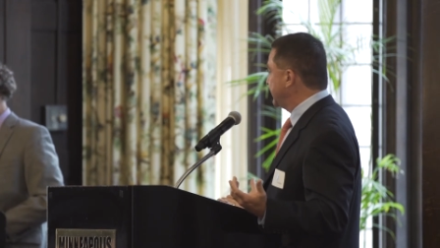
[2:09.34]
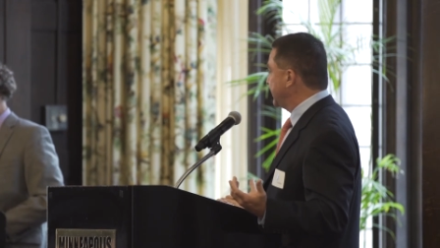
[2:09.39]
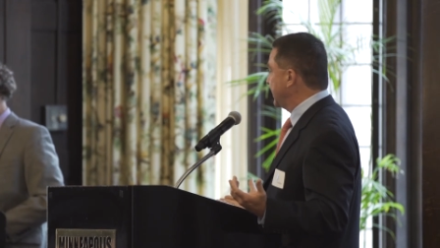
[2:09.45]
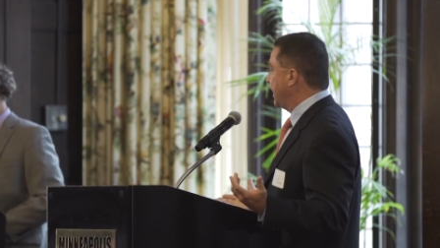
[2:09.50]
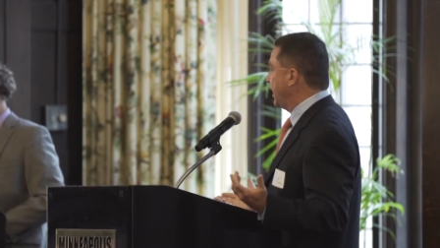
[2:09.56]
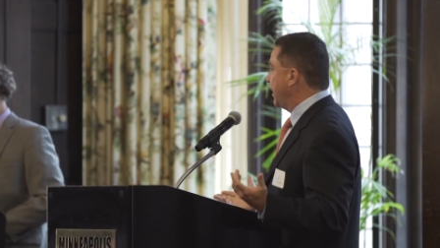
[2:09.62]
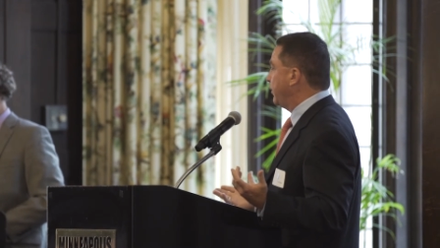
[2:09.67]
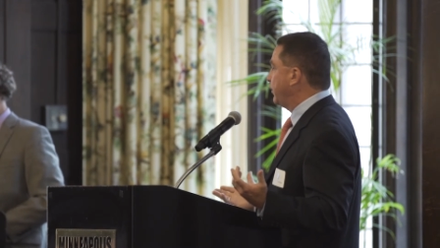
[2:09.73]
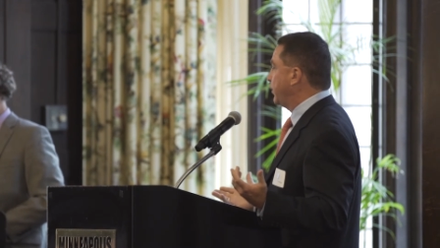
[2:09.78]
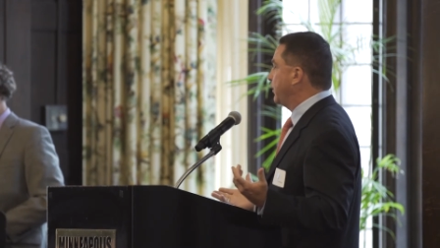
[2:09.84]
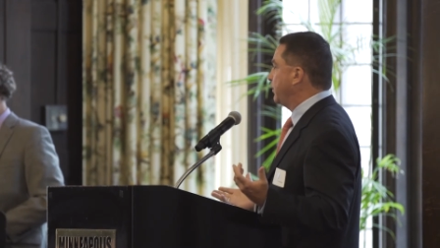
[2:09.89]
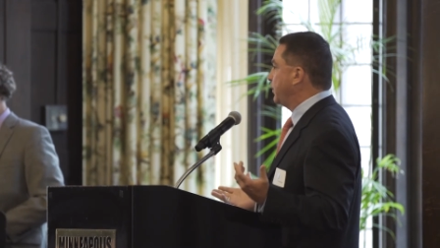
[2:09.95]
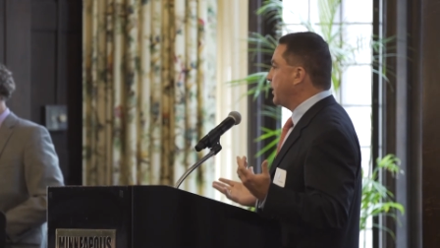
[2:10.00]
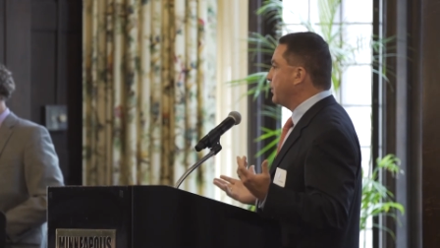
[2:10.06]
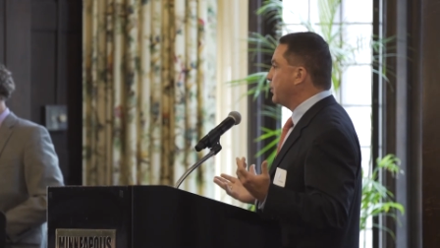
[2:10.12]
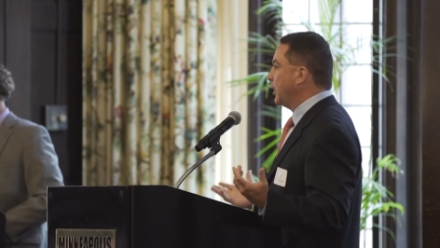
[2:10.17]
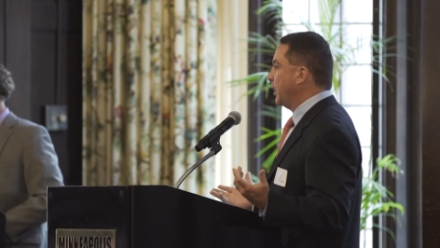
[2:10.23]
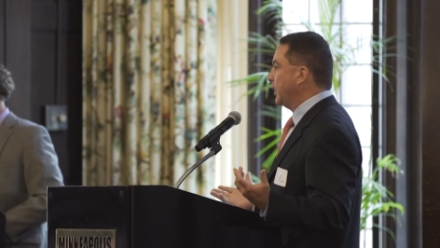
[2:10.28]
to help
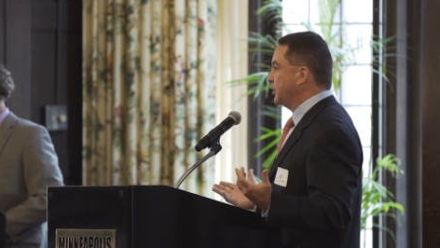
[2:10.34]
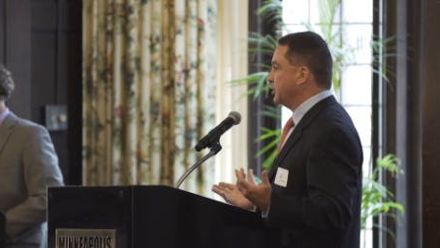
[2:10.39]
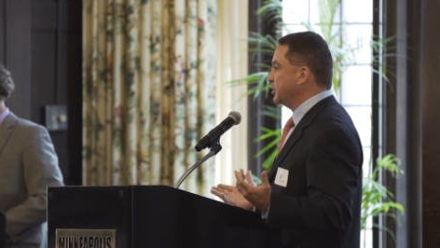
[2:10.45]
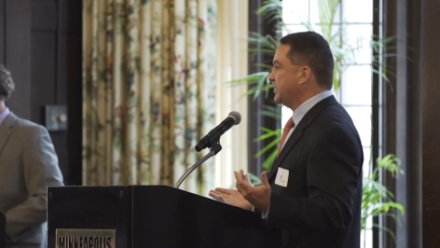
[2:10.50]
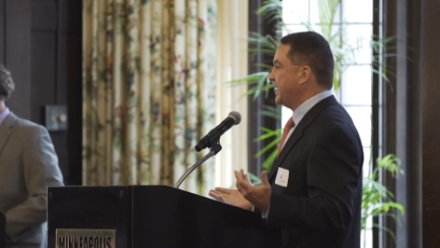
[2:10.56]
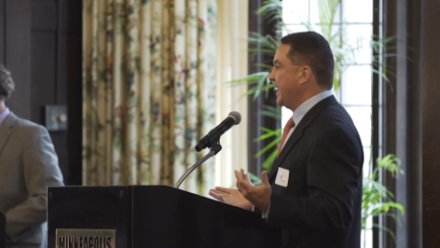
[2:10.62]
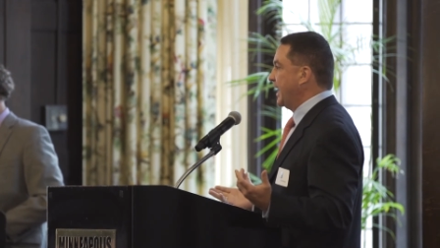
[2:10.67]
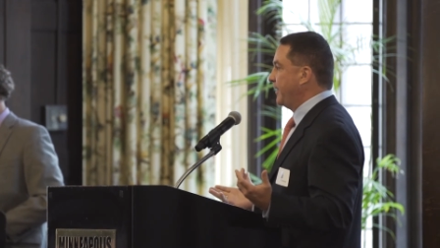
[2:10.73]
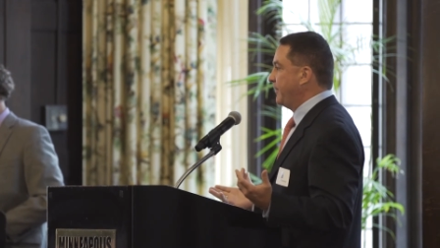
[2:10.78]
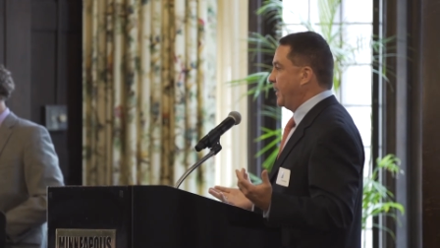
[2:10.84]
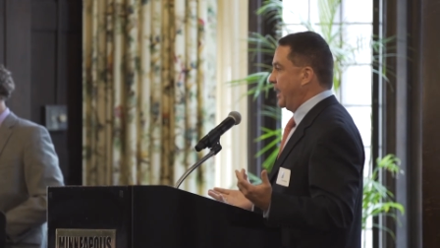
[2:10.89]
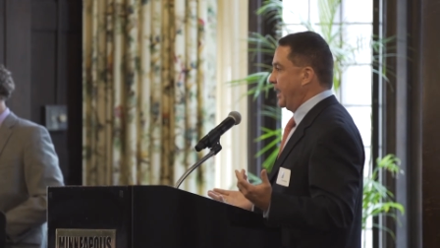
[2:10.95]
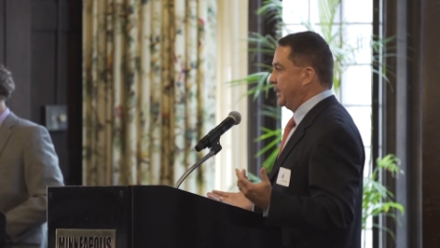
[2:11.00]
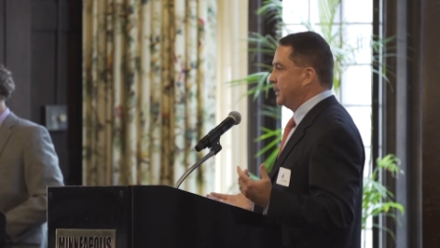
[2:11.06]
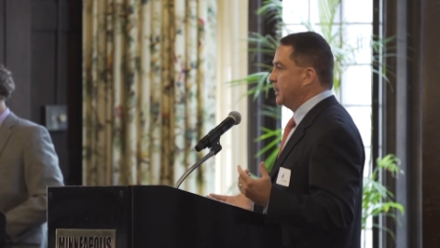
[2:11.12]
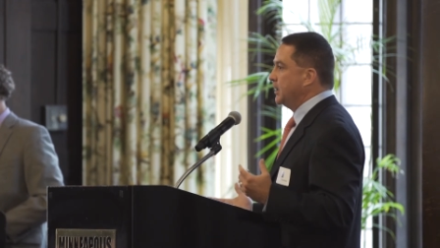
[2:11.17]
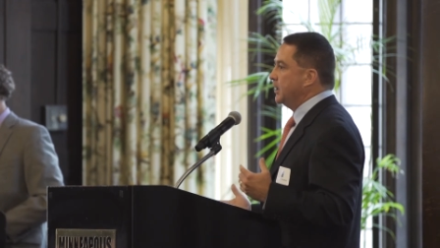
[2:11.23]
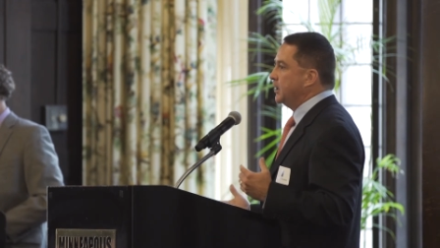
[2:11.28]
people understand
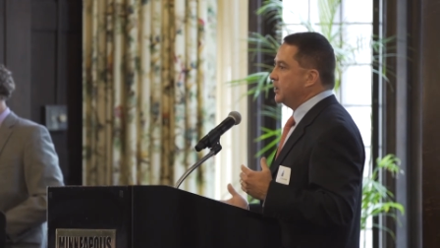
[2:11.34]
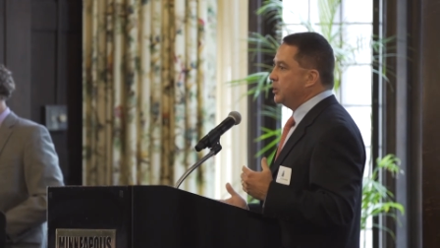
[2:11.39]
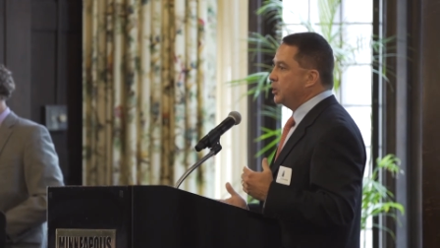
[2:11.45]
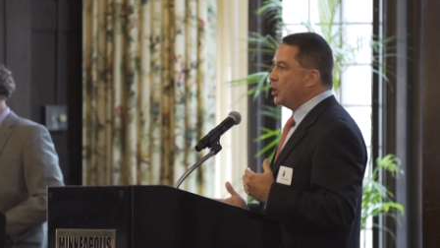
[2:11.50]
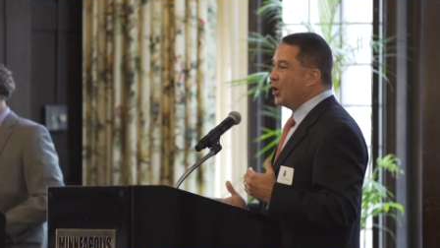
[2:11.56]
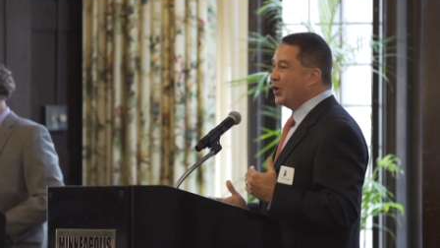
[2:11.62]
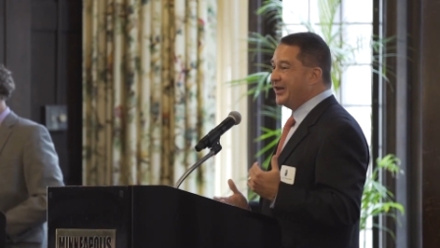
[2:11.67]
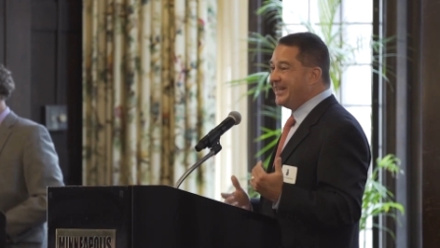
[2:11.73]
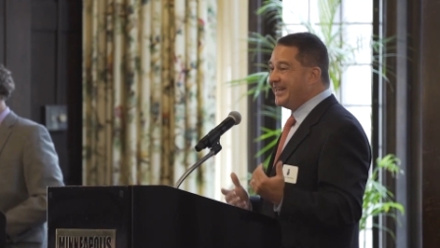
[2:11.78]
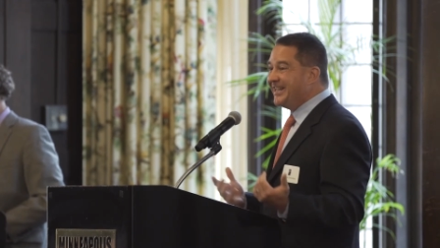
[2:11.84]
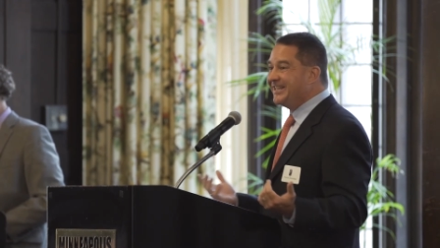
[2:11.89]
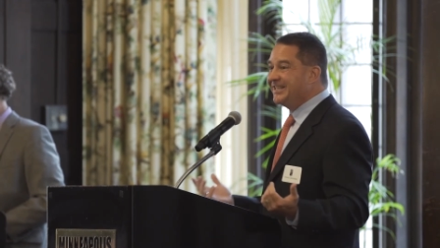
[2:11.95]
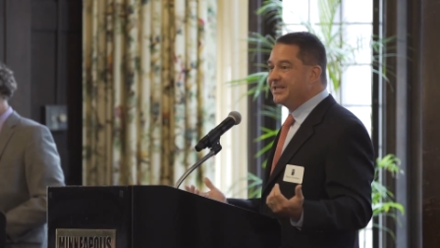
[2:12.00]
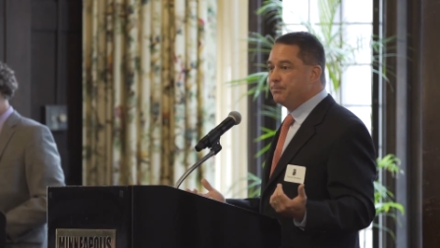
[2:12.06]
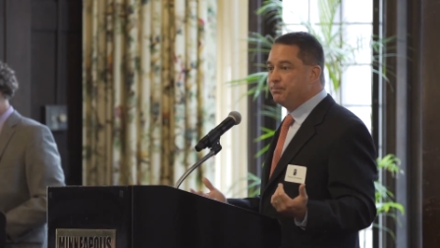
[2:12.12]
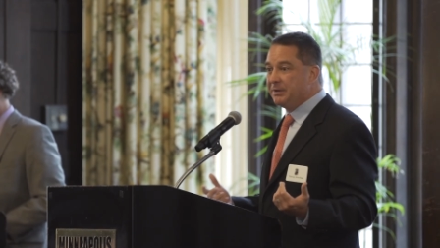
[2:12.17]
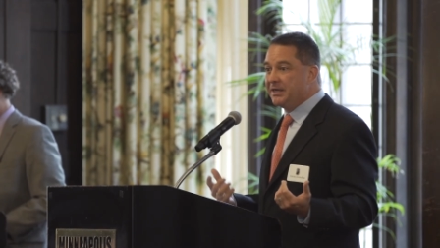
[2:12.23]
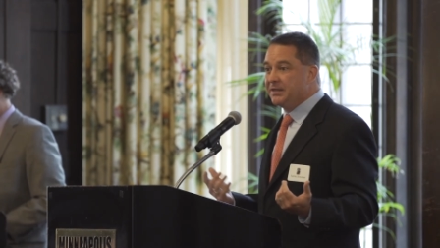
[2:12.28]
that you don't need
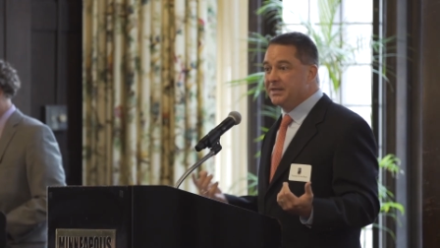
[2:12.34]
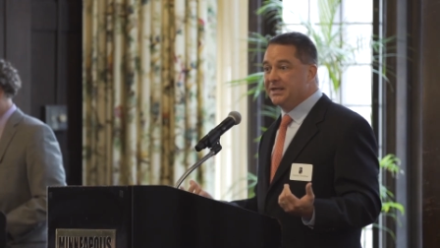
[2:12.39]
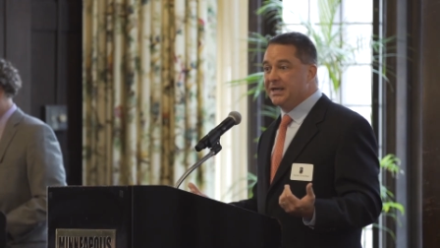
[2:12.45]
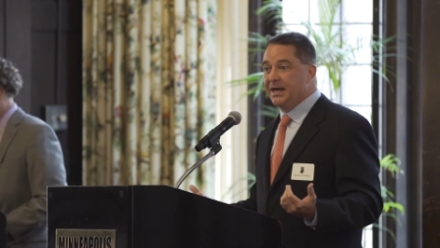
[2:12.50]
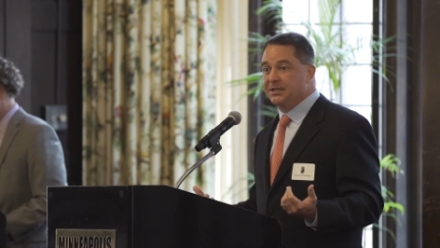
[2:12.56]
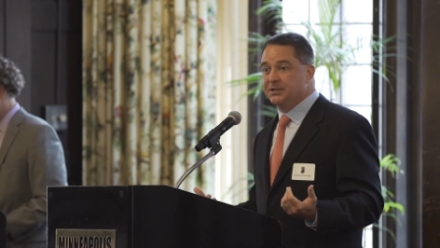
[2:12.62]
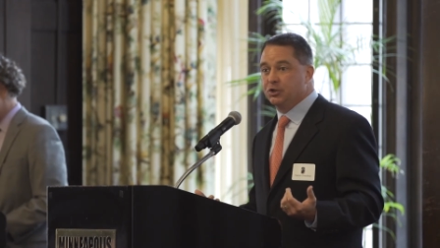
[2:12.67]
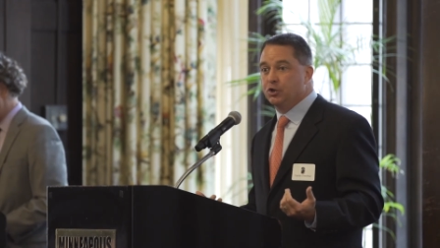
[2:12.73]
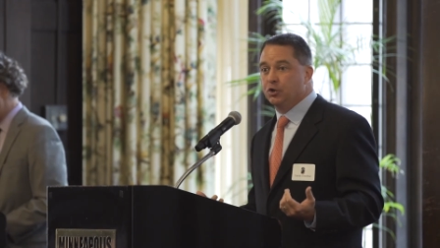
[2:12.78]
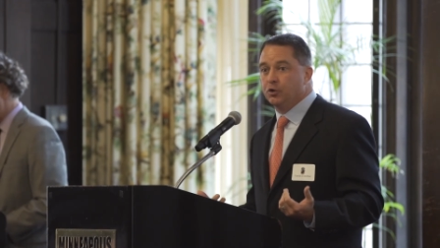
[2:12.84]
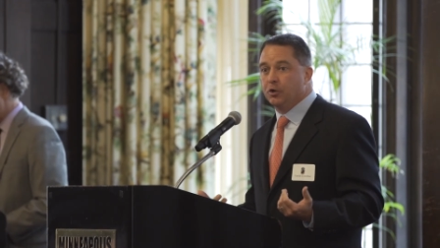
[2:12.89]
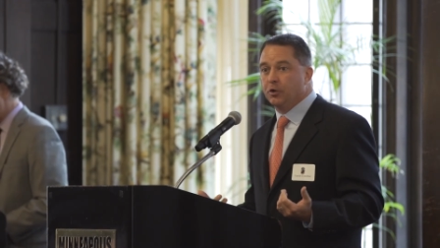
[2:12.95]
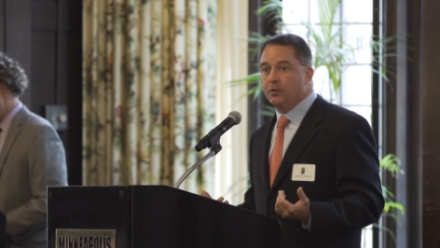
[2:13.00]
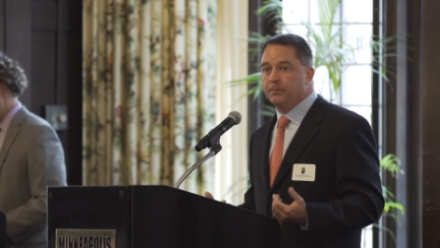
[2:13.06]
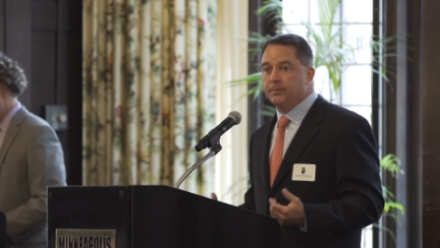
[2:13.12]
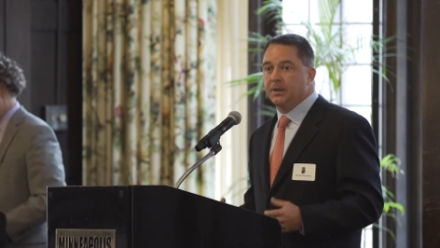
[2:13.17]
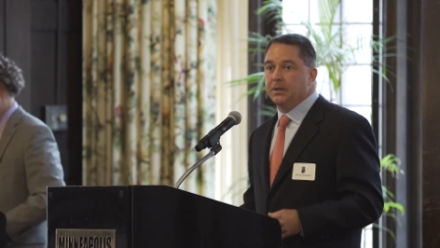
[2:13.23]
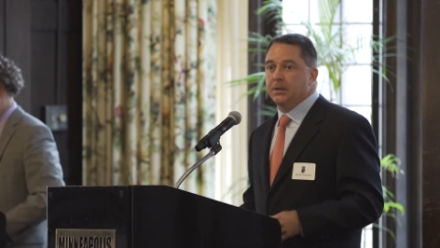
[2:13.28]
to be the next
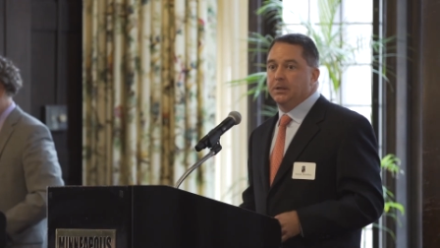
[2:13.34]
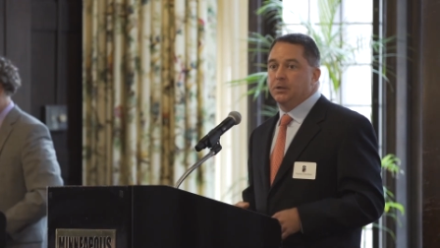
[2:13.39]
Google.